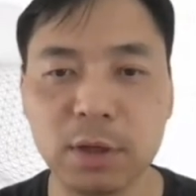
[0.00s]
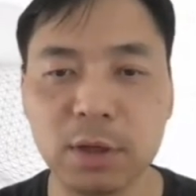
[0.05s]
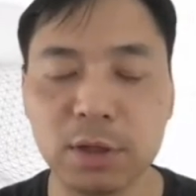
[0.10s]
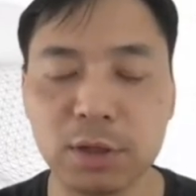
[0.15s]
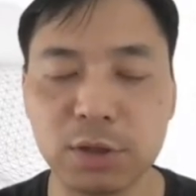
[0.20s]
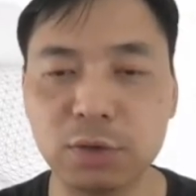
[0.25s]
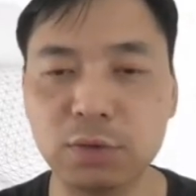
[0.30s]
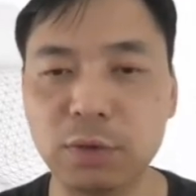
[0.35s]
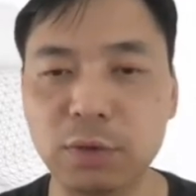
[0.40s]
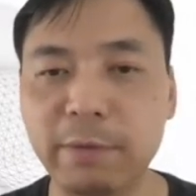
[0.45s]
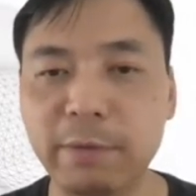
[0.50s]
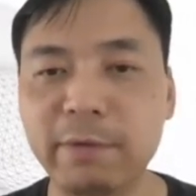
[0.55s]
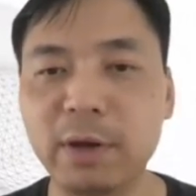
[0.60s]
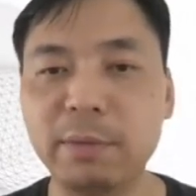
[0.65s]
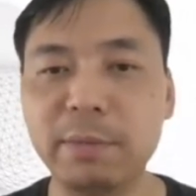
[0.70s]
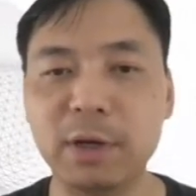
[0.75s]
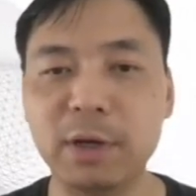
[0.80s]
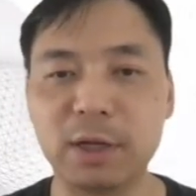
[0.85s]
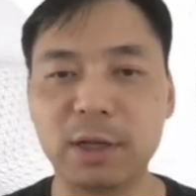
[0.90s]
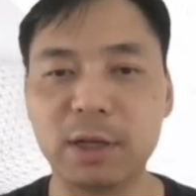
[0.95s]
So given
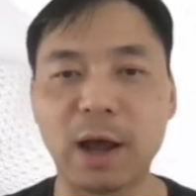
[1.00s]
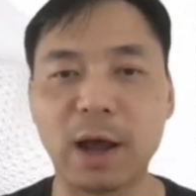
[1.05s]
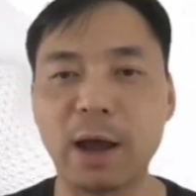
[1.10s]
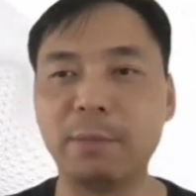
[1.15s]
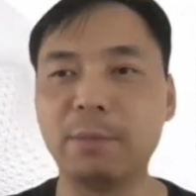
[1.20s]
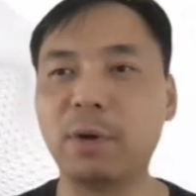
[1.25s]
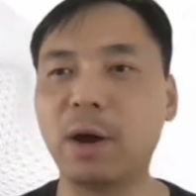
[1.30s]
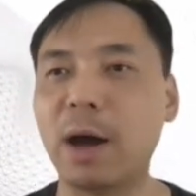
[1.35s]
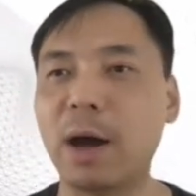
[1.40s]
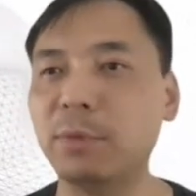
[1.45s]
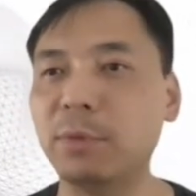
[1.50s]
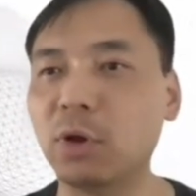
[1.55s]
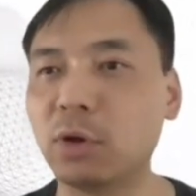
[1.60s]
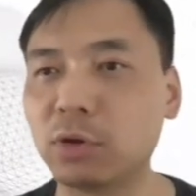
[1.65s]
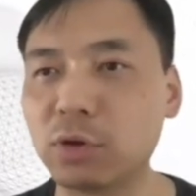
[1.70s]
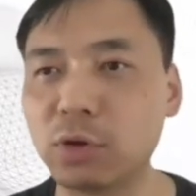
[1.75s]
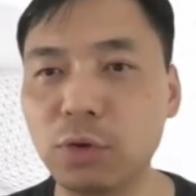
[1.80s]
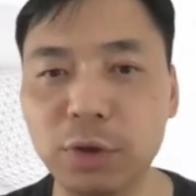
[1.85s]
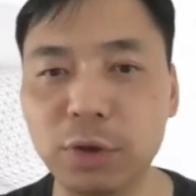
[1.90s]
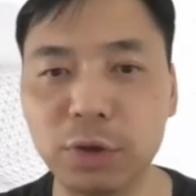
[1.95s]
limited time, I'm
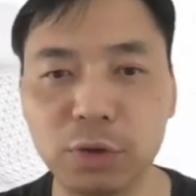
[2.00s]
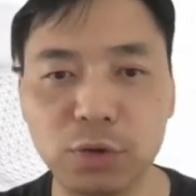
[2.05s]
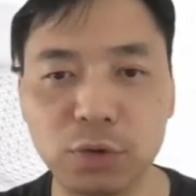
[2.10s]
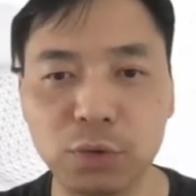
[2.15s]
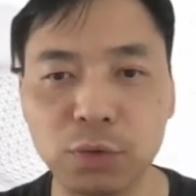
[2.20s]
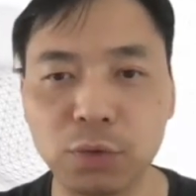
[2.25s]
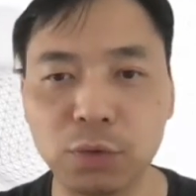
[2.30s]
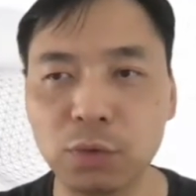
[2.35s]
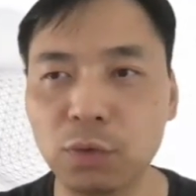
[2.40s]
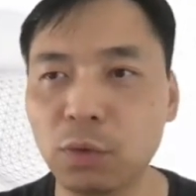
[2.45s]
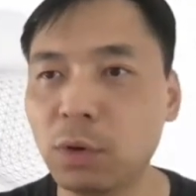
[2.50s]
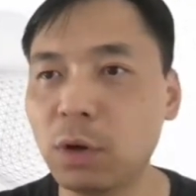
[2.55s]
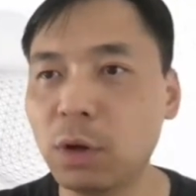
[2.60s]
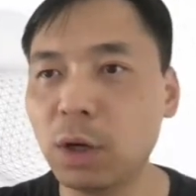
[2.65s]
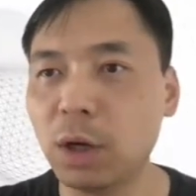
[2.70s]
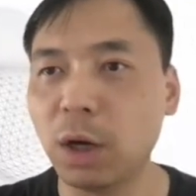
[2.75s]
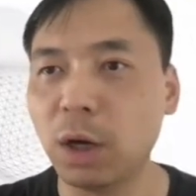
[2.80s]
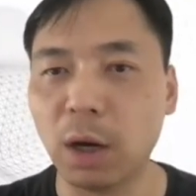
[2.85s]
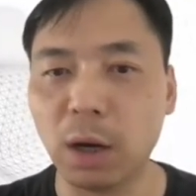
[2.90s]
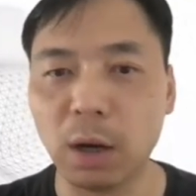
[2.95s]
not going to
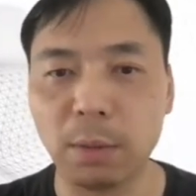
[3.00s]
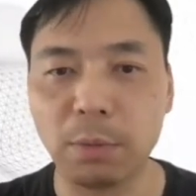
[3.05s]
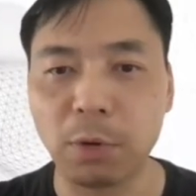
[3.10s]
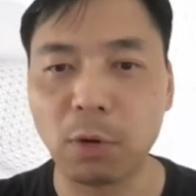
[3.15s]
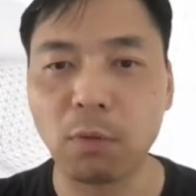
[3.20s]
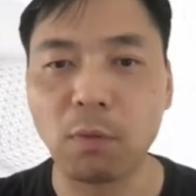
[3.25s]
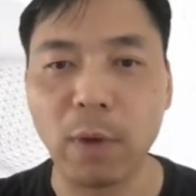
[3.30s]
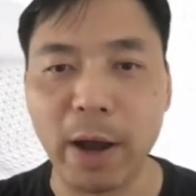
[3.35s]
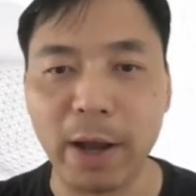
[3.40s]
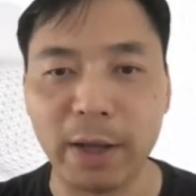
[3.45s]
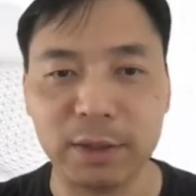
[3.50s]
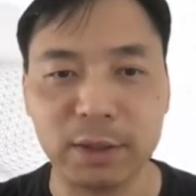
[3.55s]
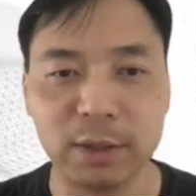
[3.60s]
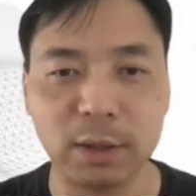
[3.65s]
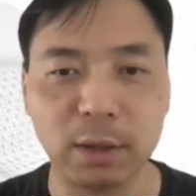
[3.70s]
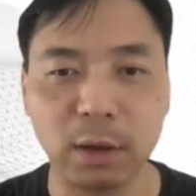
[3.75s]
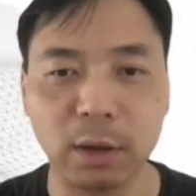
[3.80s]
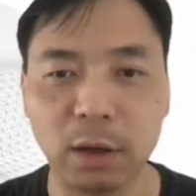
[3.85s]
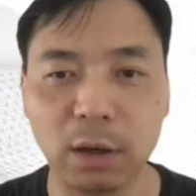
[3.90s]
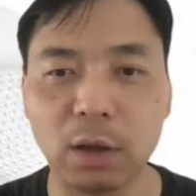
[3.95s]
provide
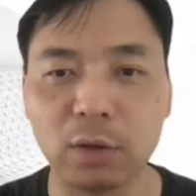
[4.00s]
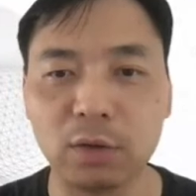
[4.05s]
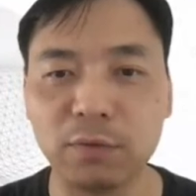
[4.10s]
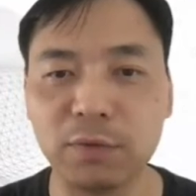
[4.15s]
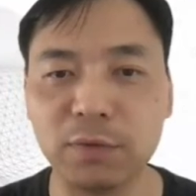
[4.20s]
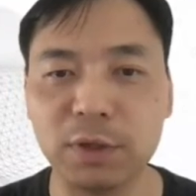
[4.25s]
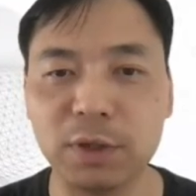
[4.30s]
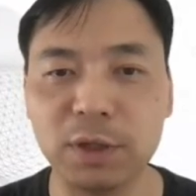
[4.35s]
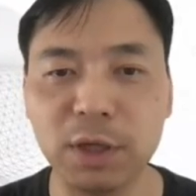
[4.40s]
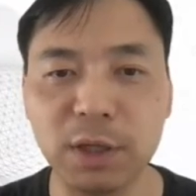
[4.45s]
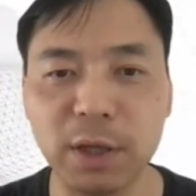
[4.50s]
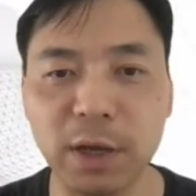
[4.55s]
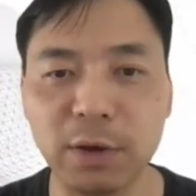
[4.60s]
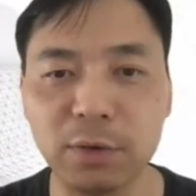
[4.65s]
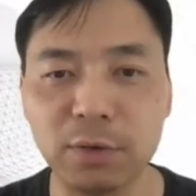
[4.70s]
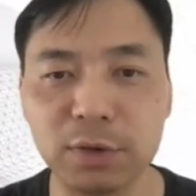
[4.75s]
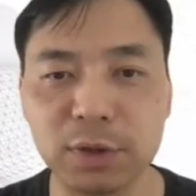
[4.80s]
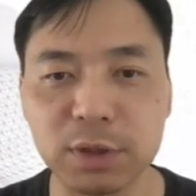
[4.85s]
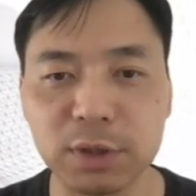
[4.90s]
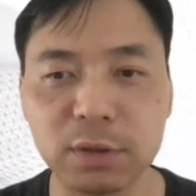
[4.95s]
a lot of
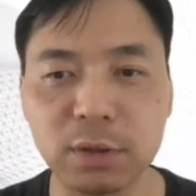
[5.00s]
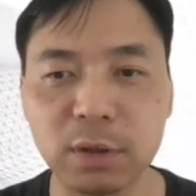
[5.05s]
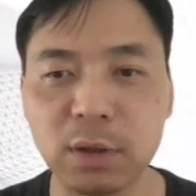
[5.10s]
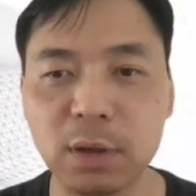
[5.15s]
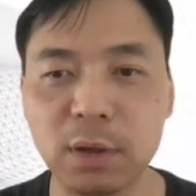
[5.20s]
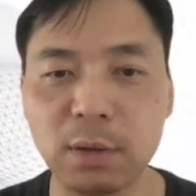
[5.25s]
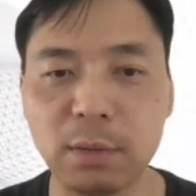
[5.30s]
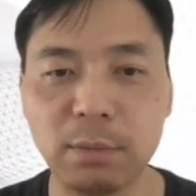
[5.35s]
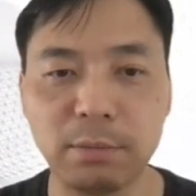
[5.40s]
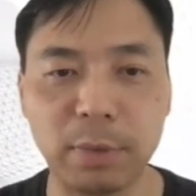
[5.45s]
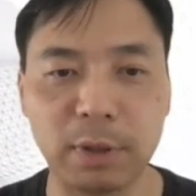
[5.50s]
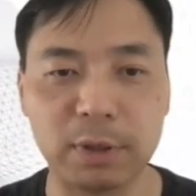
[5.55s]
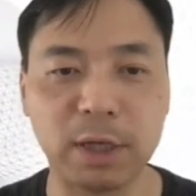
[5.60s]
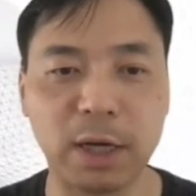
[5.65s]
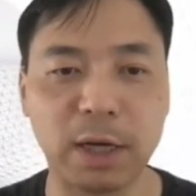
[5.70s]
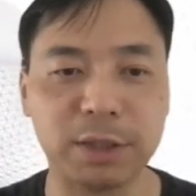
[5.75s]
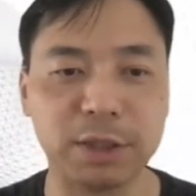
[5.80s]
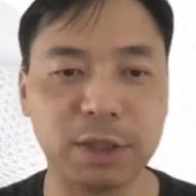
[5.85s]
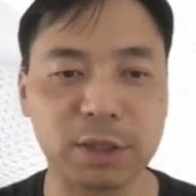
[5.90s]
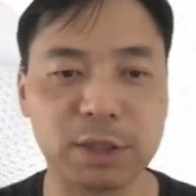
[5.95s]
details, but
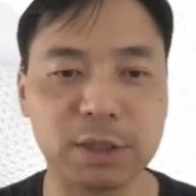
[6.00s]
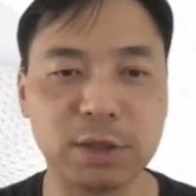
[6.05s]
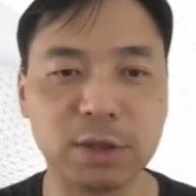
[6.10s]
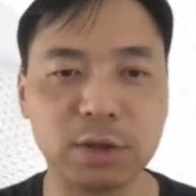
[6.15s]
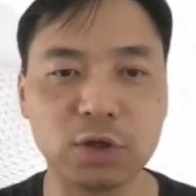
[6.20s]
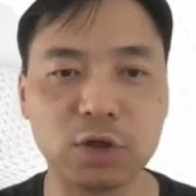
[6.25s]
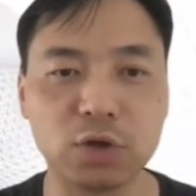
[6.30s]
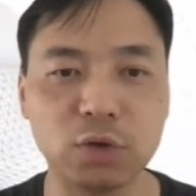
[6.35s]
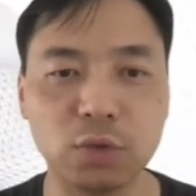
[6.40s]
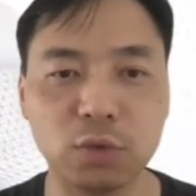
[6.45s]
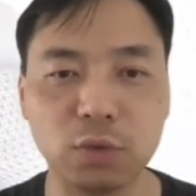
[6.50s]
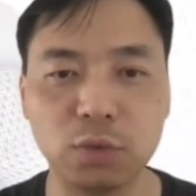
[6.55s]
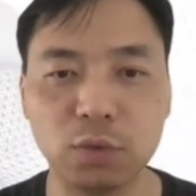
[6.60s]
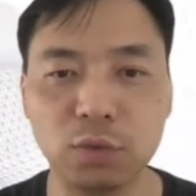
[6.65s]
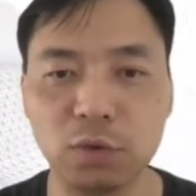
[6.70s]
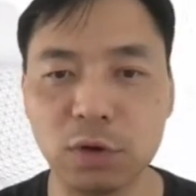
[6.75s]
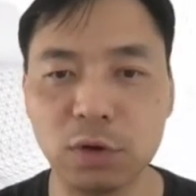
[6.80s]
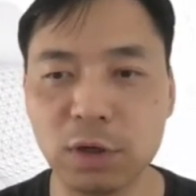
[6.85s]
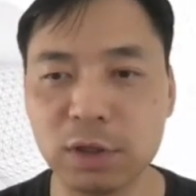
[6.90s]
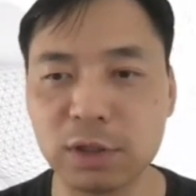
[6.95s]
I just show
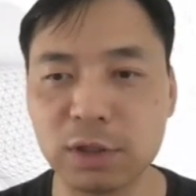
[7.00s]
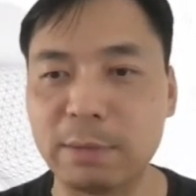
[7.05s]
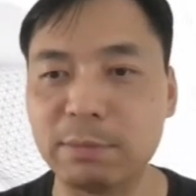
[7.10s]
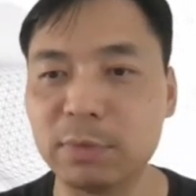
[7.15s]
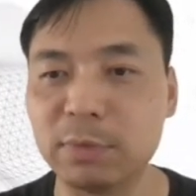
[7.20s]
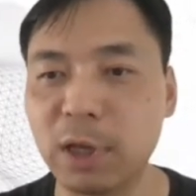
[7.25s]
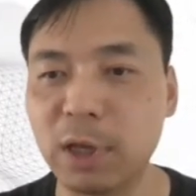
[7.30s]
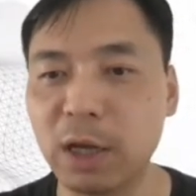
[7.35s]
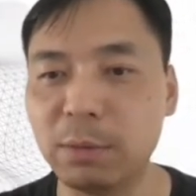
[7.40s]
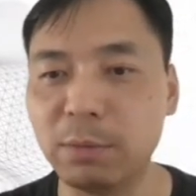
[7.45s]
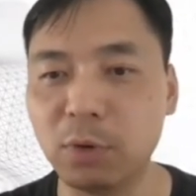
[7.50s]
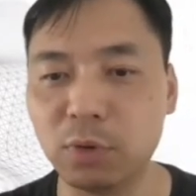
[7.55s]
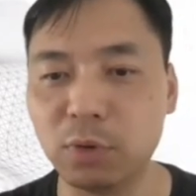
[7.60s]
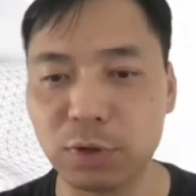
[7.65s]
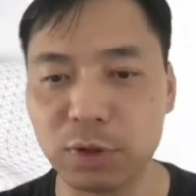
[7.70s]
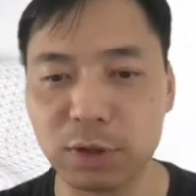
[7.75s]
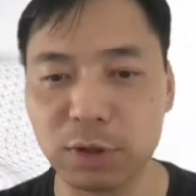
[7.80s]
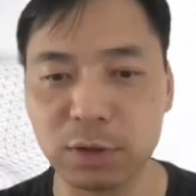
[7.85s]
some tables.